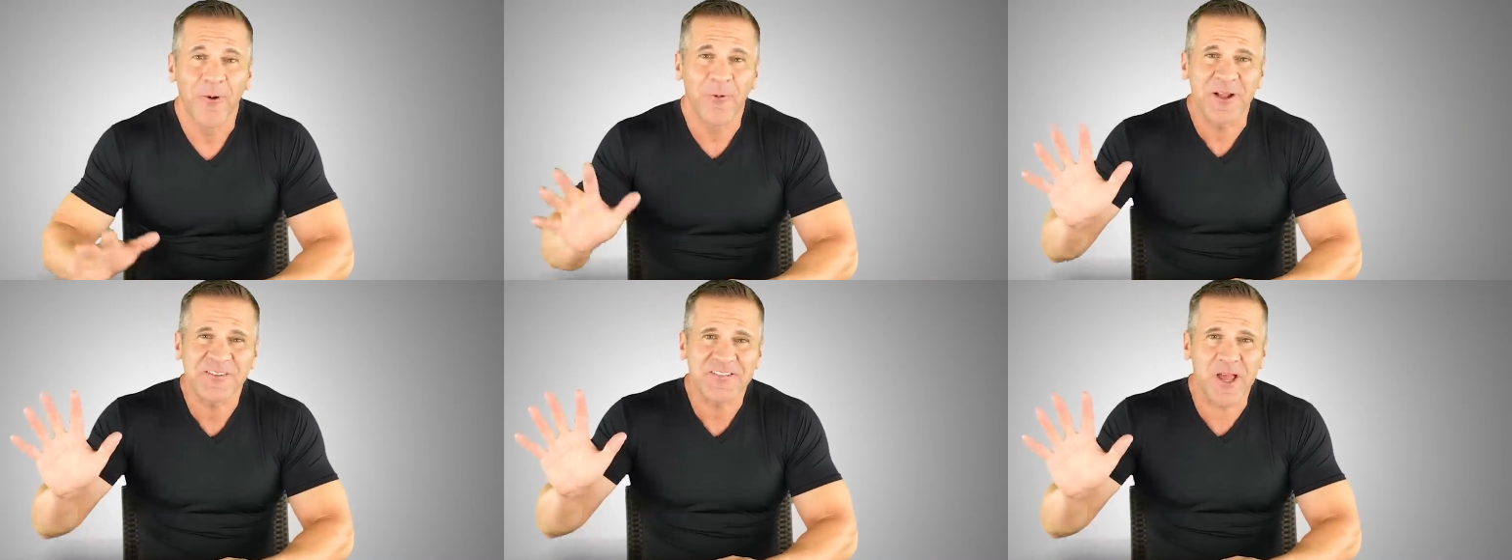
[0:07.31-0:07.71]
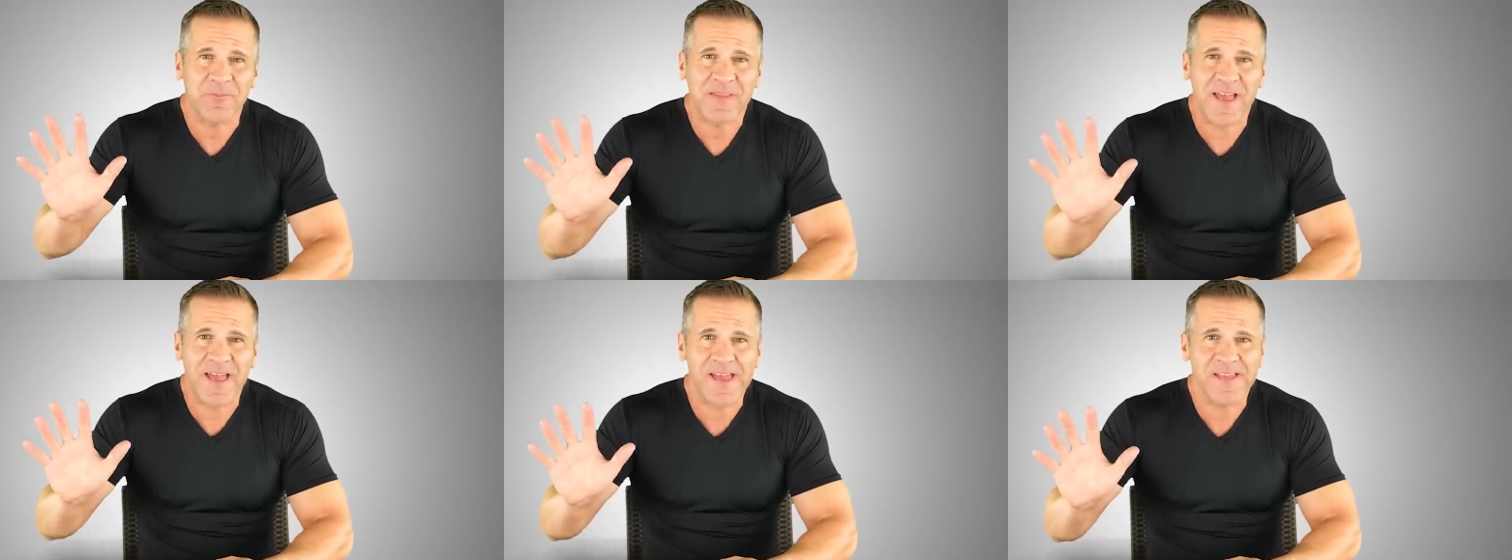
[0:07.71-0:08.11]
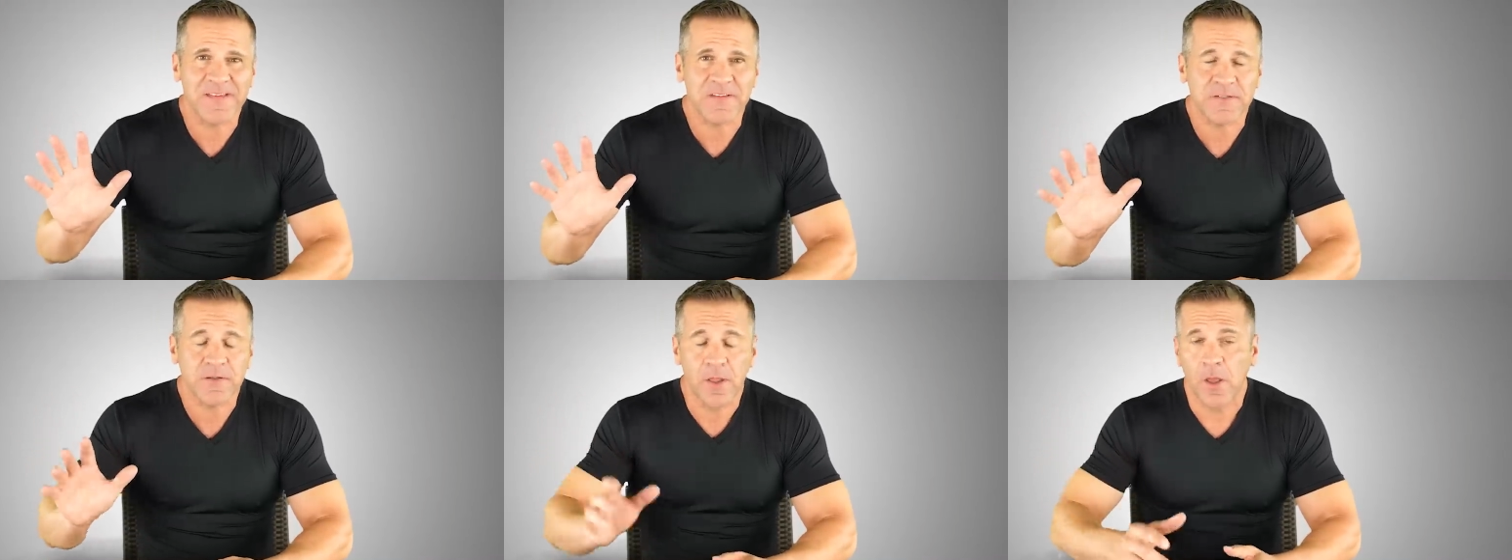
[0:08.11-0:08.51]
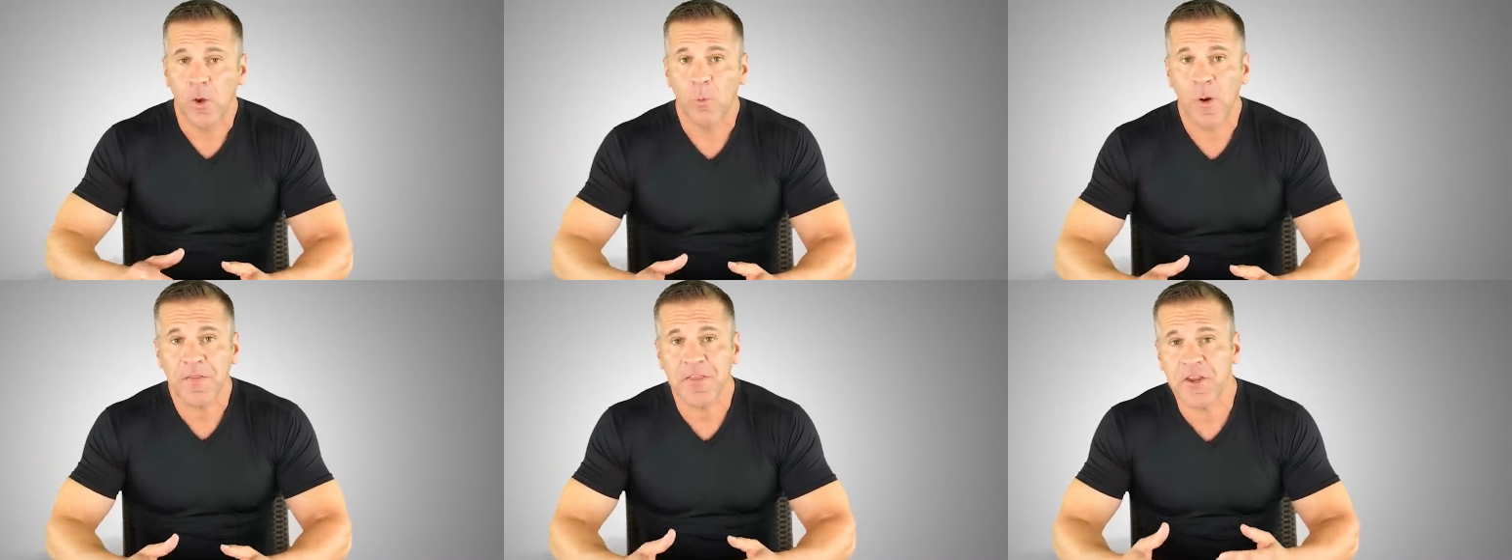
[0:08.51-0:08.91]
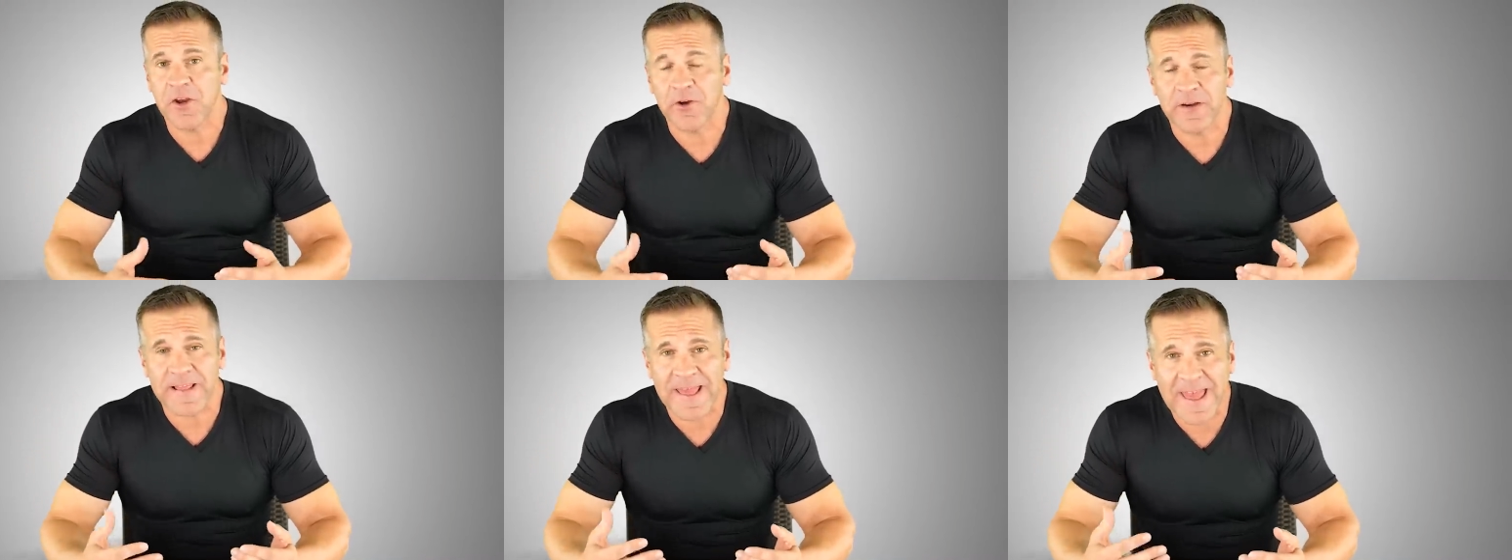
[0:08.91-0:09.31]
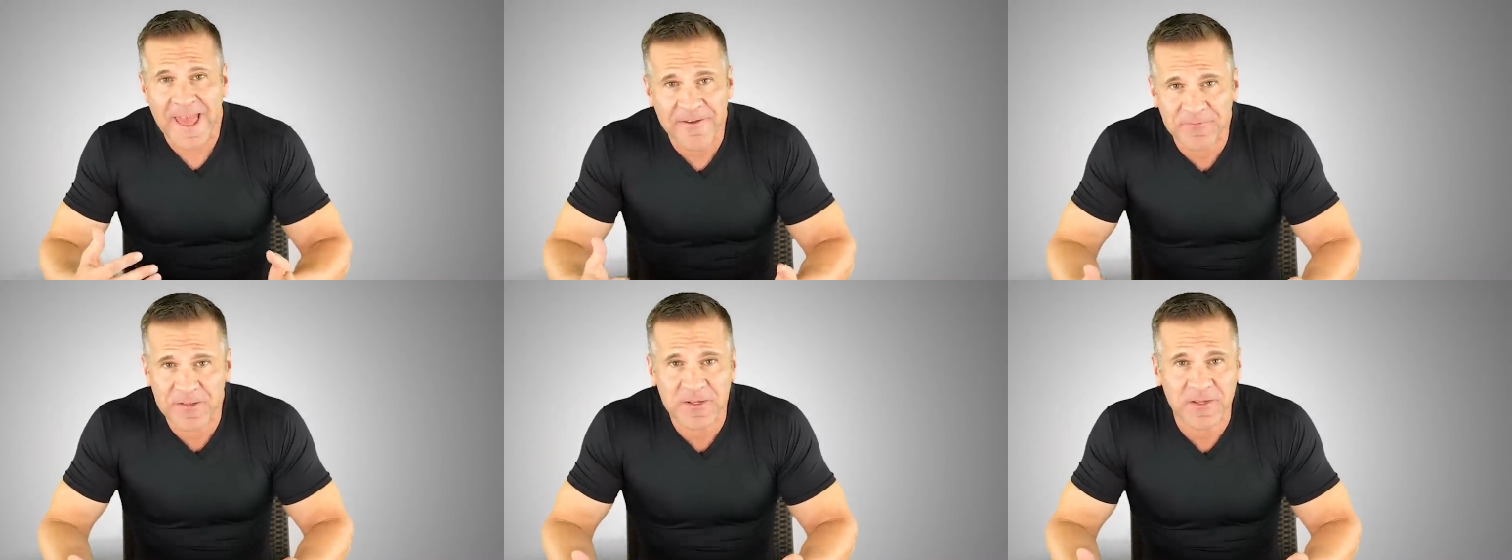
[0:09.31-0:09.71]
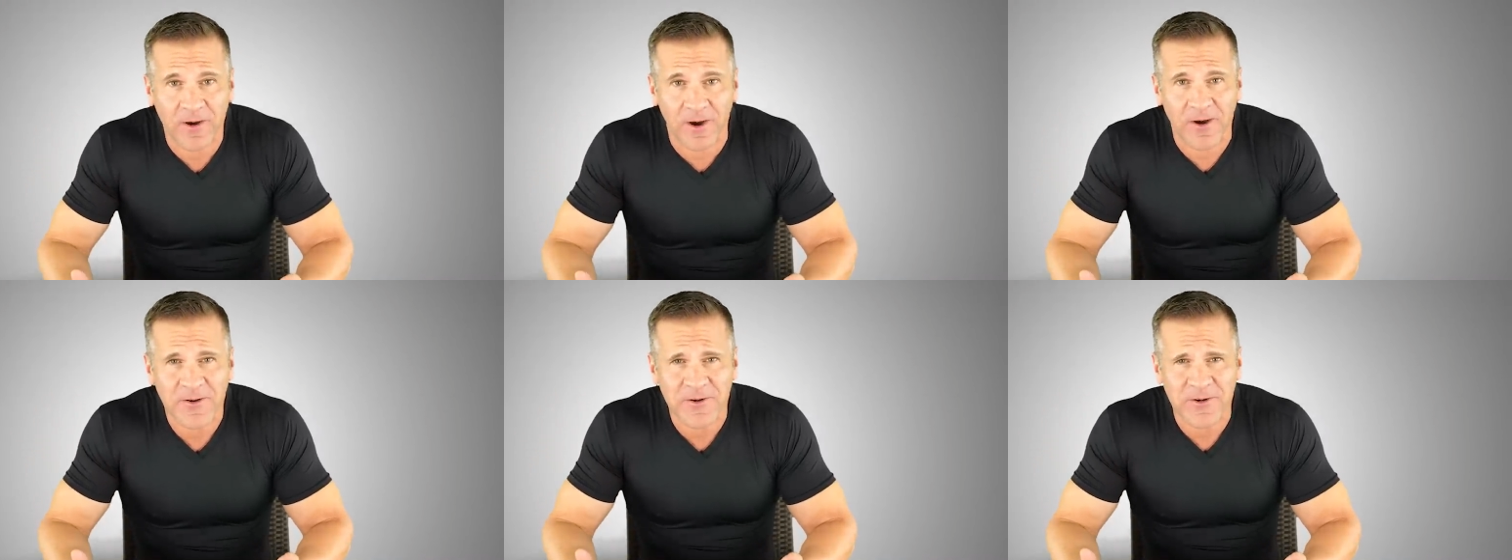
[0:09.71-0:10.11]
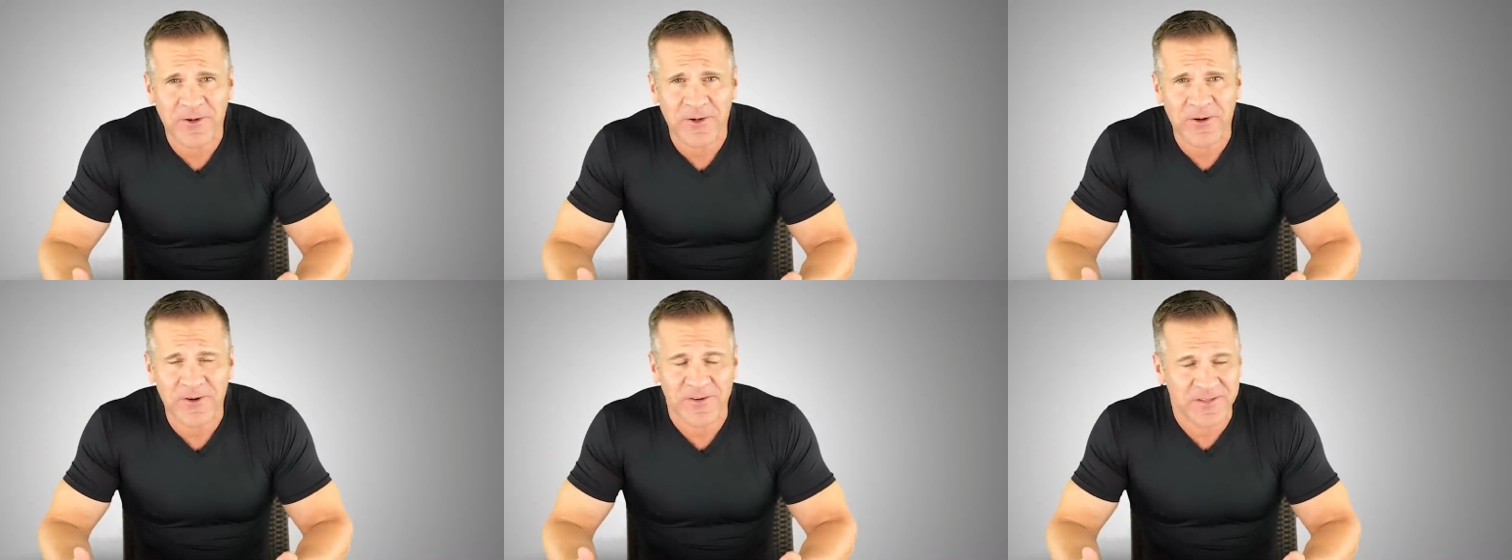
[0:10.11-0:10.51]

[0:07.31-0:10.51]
What's up, guys? Whether you're an avid gardener,